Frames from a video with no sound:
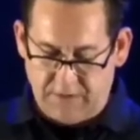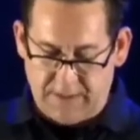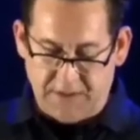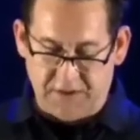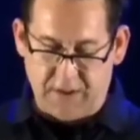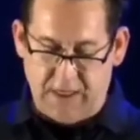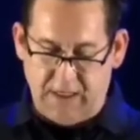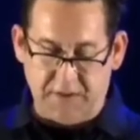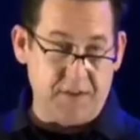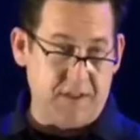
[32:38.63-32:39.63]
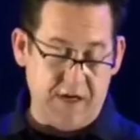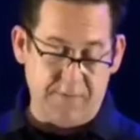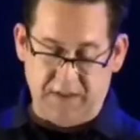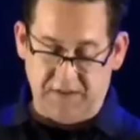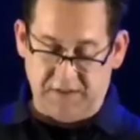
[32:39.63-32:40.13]
that scientist and
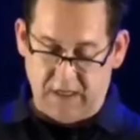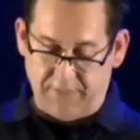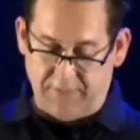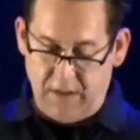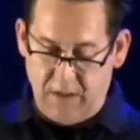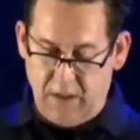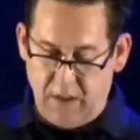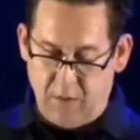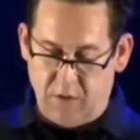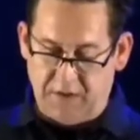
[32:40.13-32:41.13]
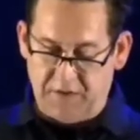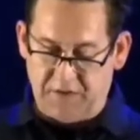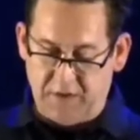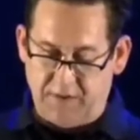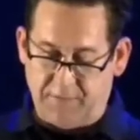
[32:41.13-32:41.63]
myself were
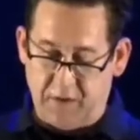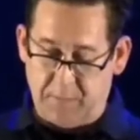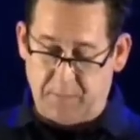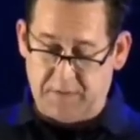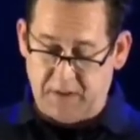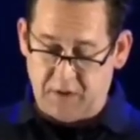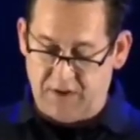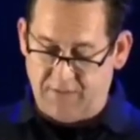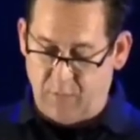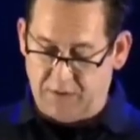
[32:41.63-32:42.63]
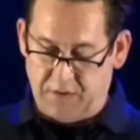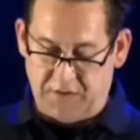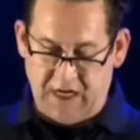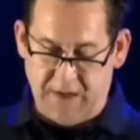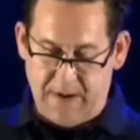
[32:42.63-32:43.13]
considered for the position of winter
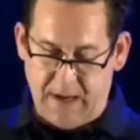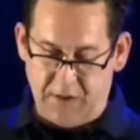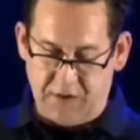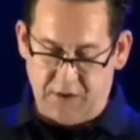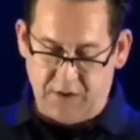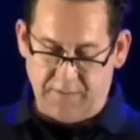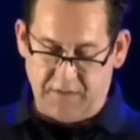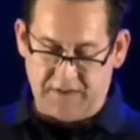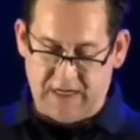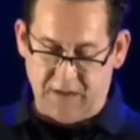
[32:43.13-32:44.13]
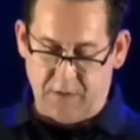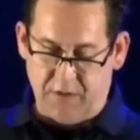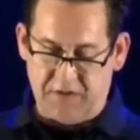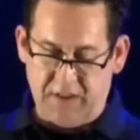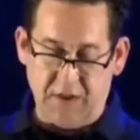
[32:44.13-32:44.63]
site manager of the South
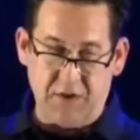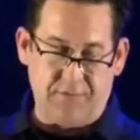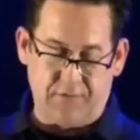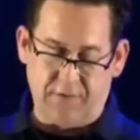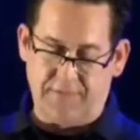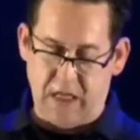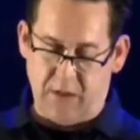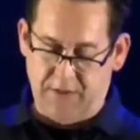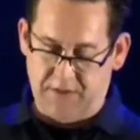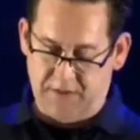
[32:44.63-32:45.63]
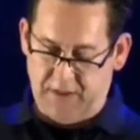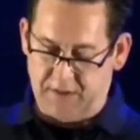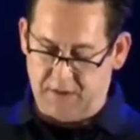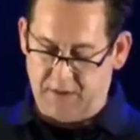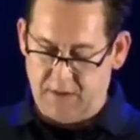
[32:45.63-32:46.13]
Pole Station for a following season.